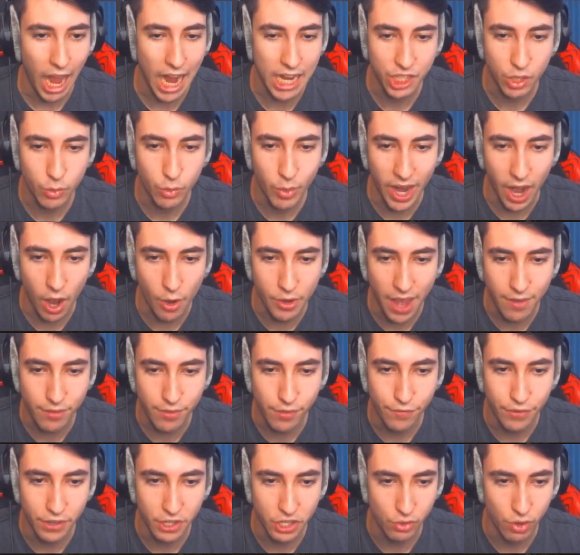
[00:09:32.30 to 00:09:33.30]
Actually, wait, I already have
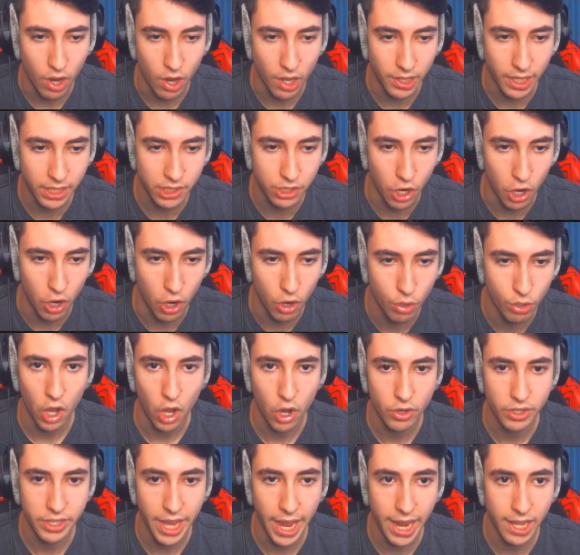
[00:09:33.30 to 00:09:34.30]
a fishing rod. Let's go.
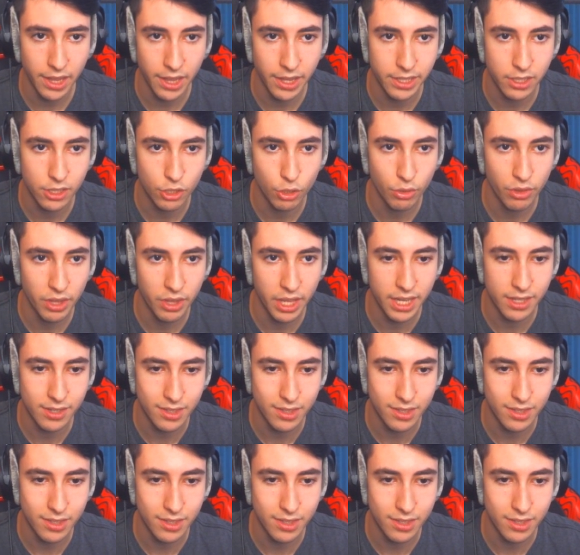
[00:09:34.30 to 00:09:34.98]
Okay, let's do this.